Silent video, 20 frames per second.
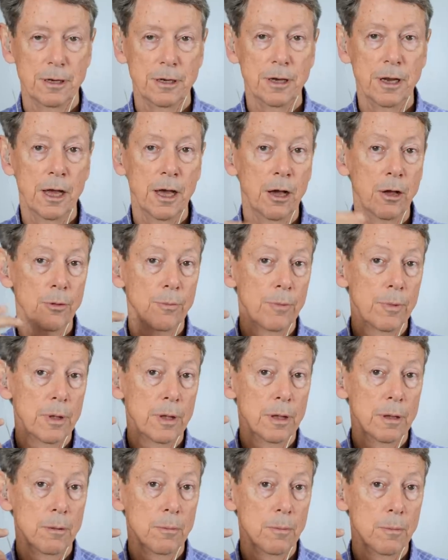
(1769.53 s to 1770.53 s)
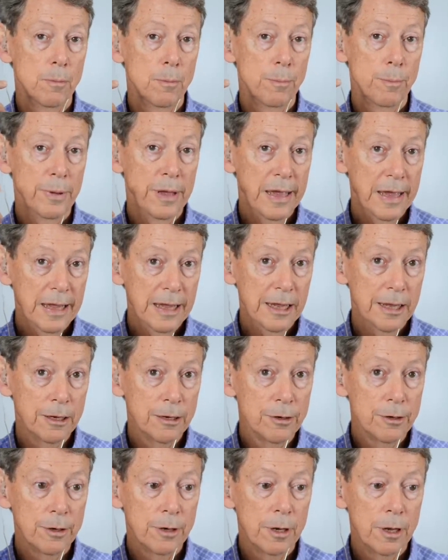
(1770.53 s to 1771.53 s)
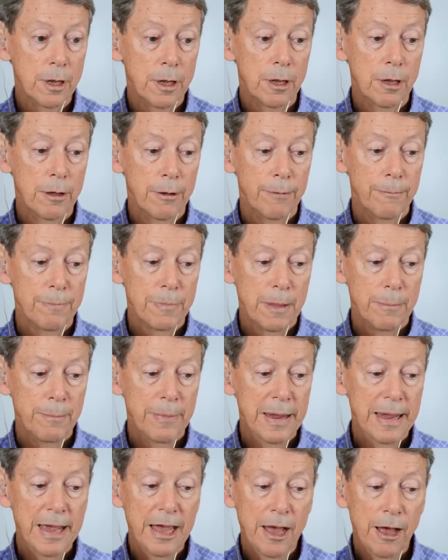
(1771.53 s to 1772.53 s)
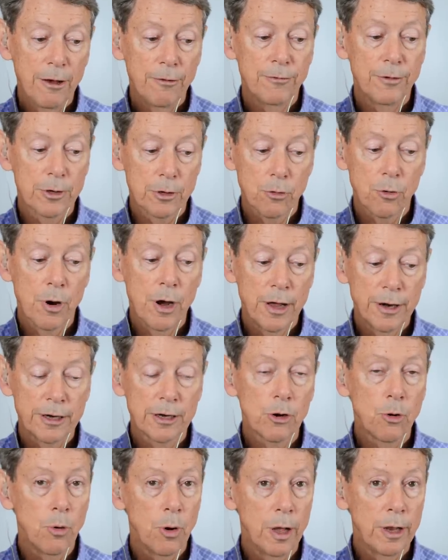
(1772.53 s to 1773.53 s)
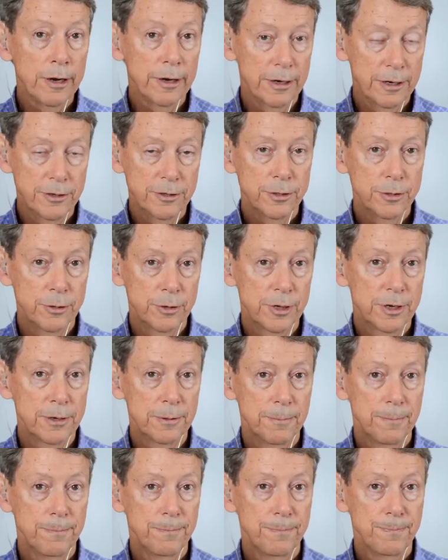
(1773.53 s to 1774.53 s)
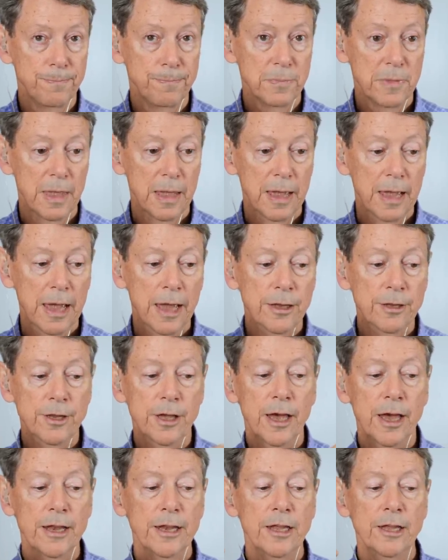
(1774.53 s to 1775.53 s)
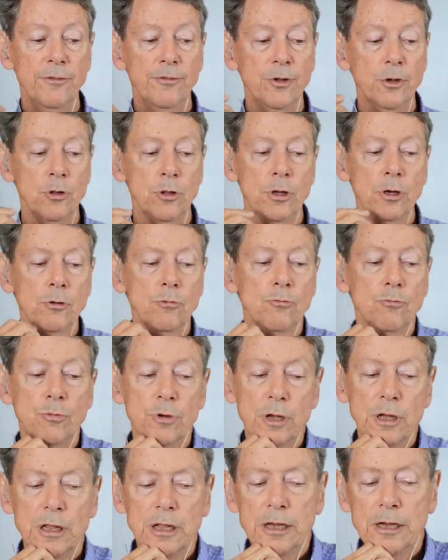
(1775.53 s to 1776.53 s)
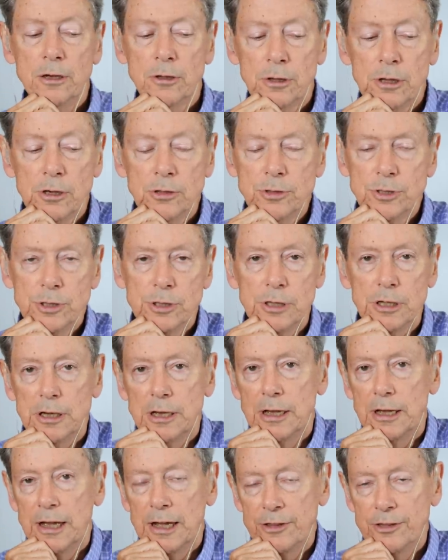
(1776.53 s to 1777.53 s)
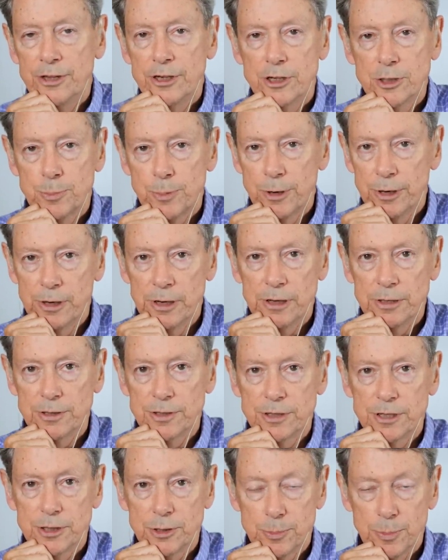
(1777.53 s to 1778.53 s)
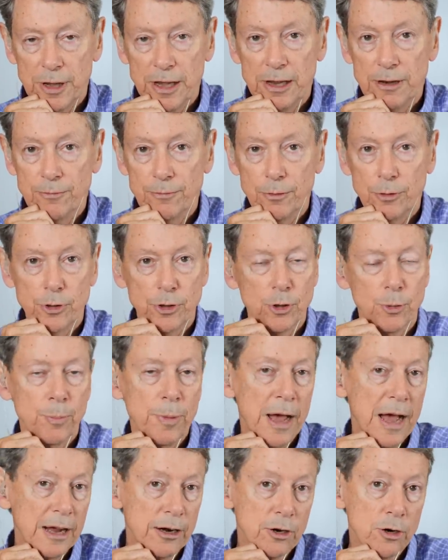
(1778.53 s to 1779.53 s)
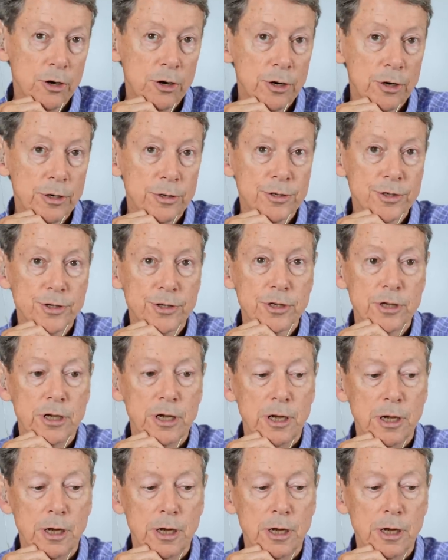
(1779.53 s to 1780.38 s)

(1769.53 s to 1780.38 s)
Now, pain may have a chronic quality to it. And yet, if you look really closely at the experience that's painful, your back hurts,